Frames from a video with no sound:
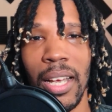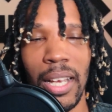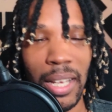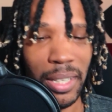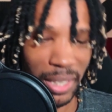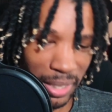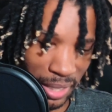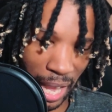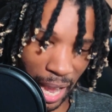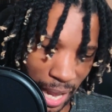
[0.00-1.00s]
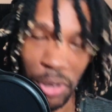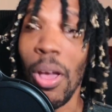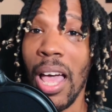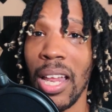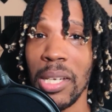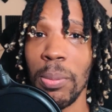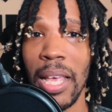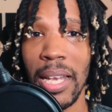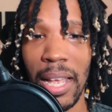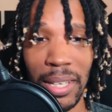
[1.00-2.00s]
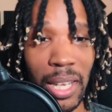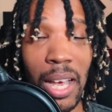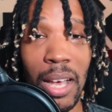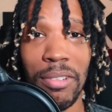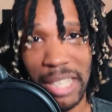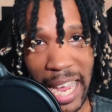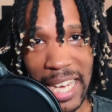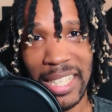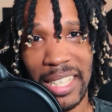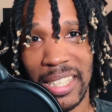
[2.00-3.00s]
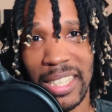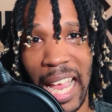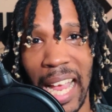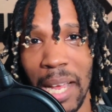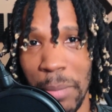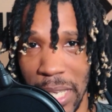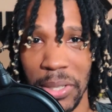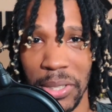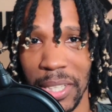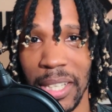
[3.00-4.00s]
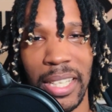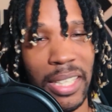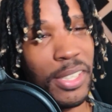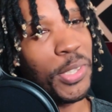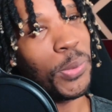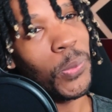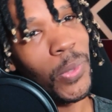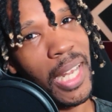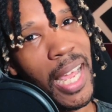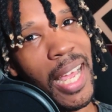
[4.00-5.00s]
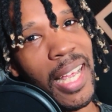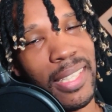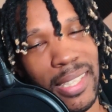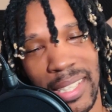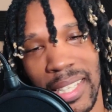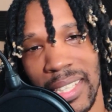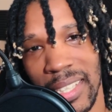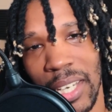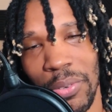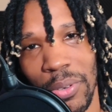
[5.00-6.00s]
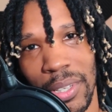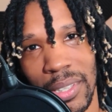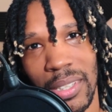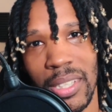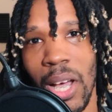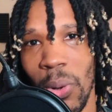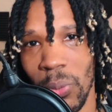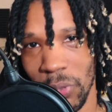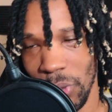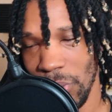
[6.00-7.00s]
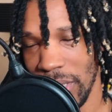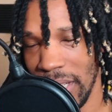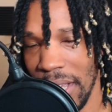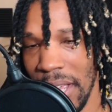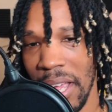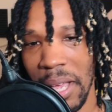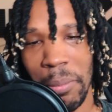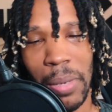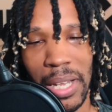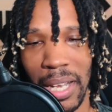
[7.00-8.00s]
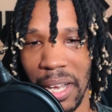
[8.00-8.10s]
I don't know how to explain that. Love and hate is the same energy. It just, one has a different tone to it. But